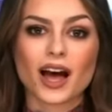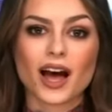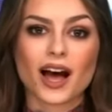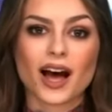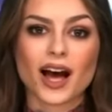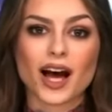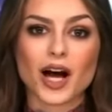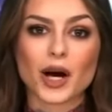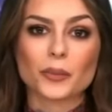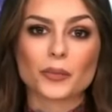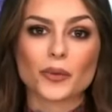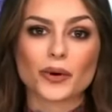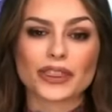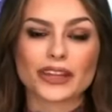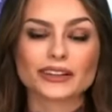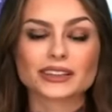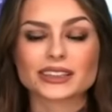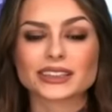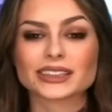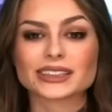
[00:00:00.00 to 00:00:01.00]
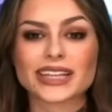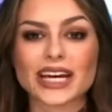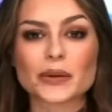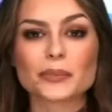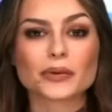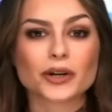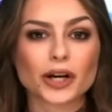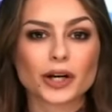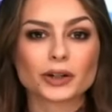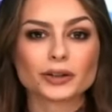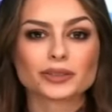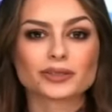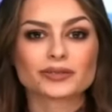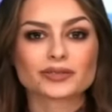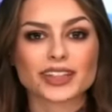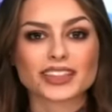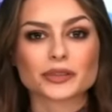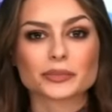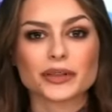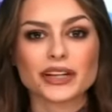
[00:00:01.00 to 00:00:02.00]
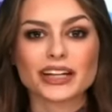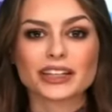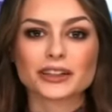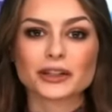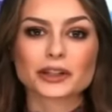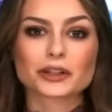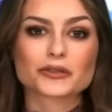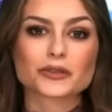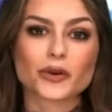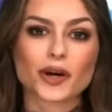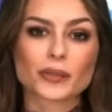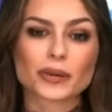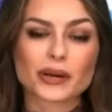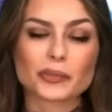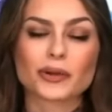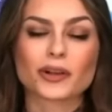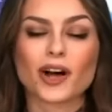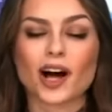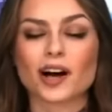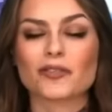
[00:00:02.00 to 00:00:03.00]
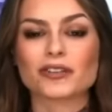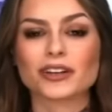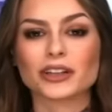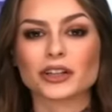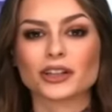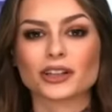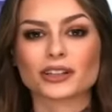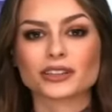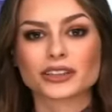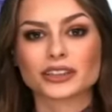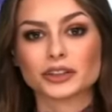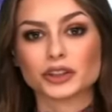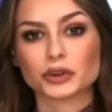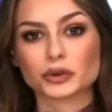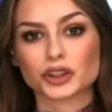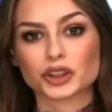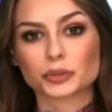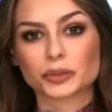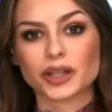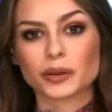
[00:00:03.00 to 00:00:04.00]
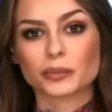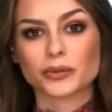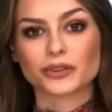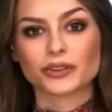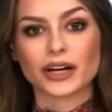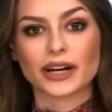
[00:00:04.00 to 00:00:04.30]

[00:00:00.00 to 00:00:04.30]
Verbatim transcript: um, when there's a scapegoat that's being looked for, people often look to the Jewish people.